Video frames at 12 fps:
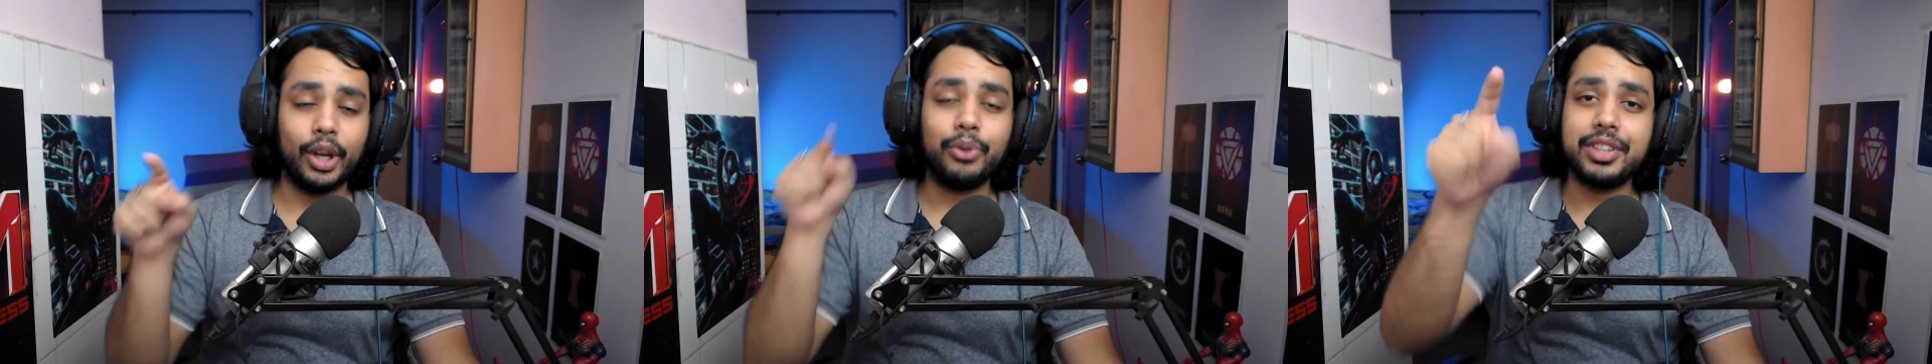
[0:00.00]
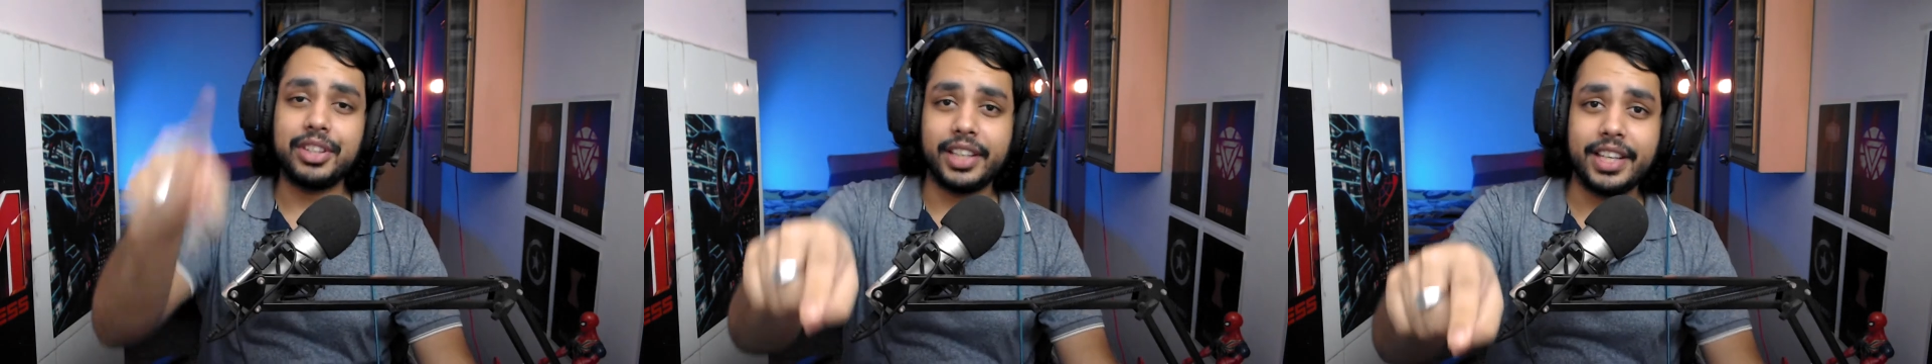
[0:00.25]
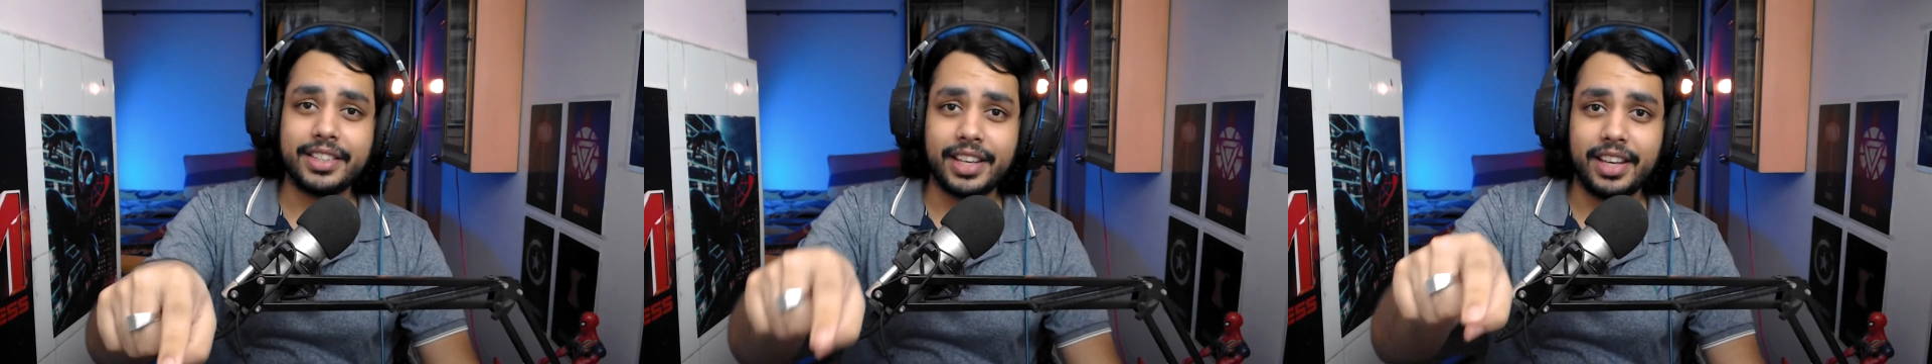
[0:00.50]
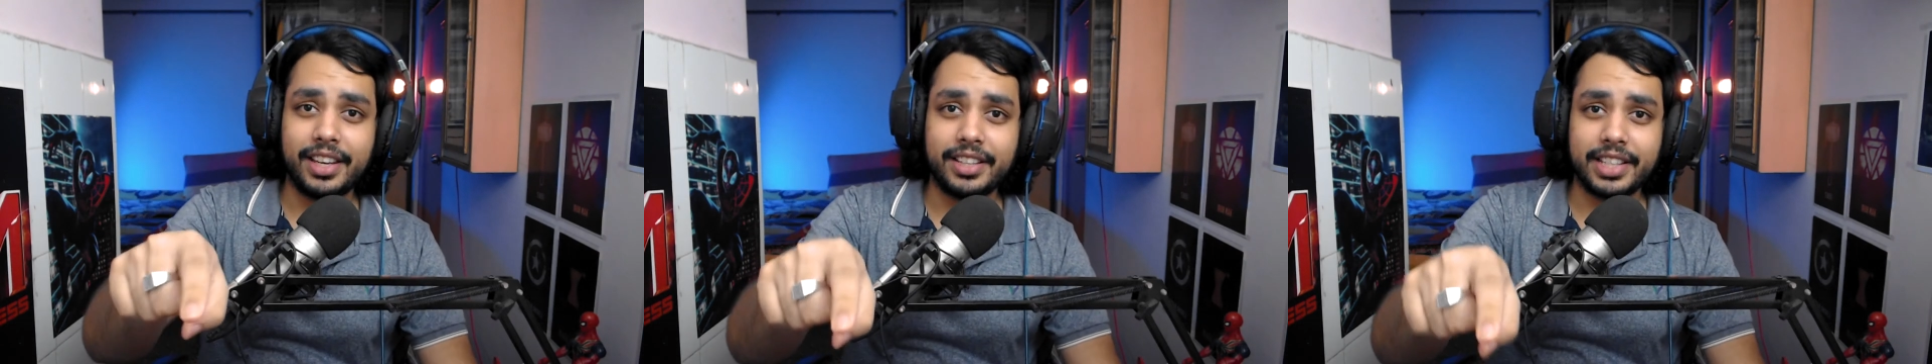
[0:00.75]
along with this
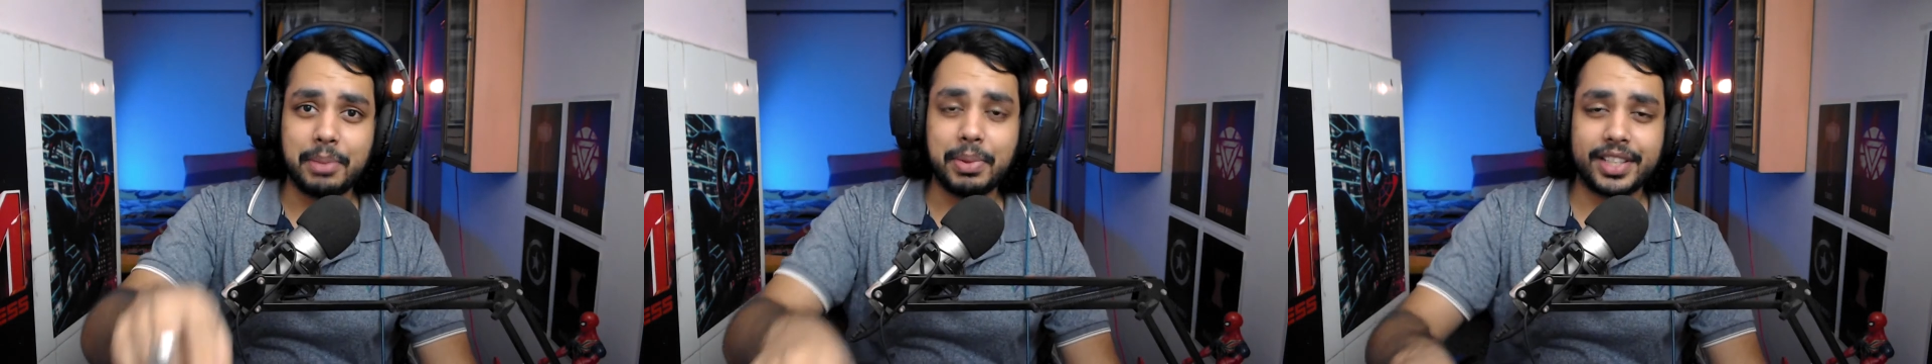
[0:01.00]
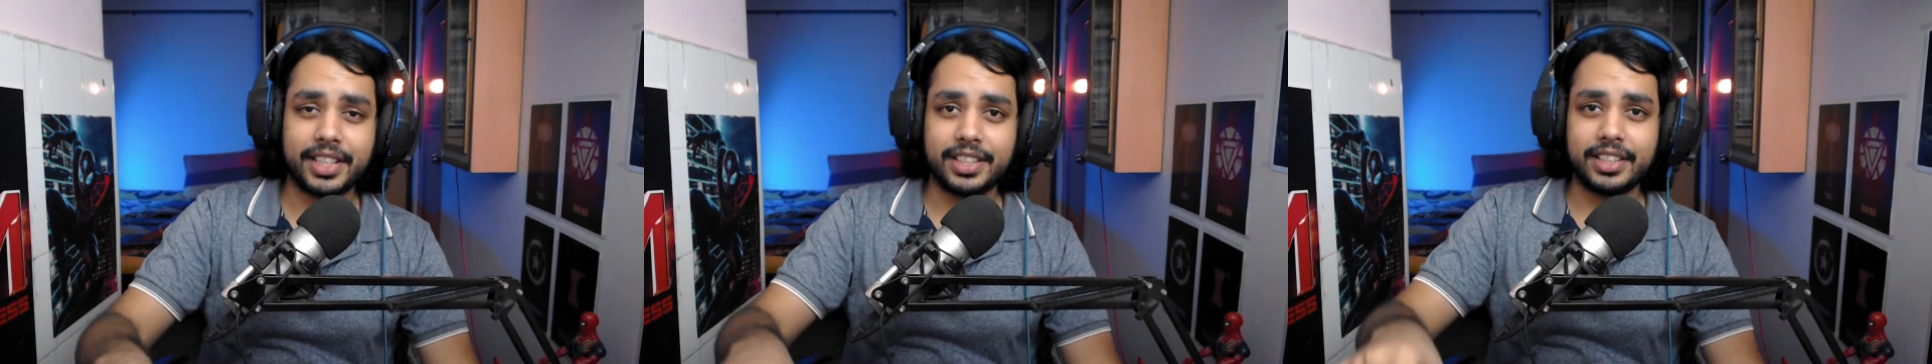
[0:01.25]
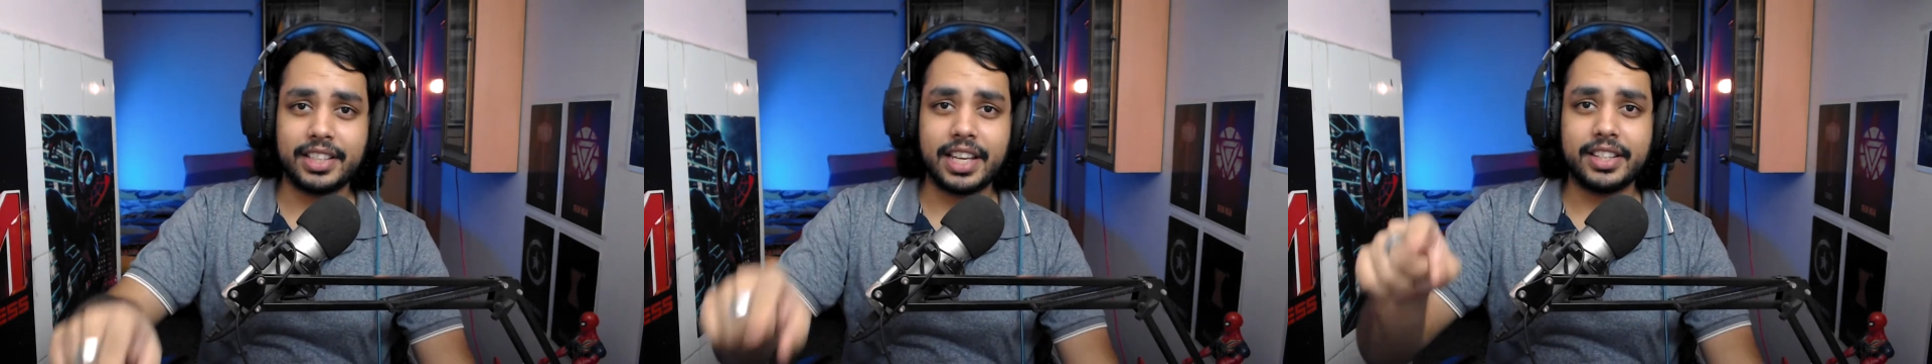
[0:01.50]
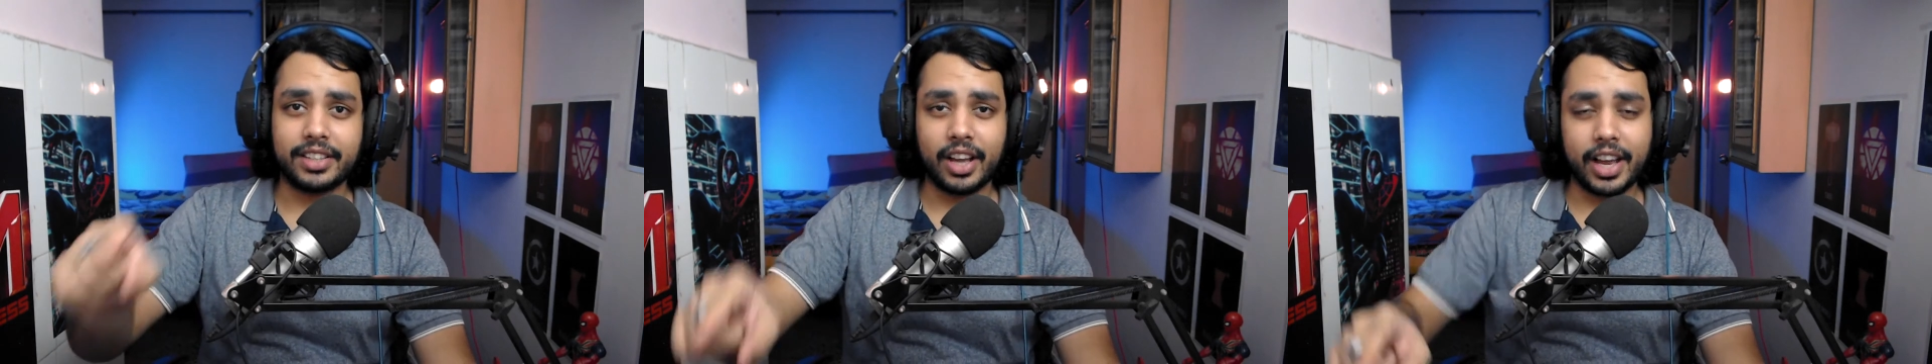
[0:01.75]
is apex legends is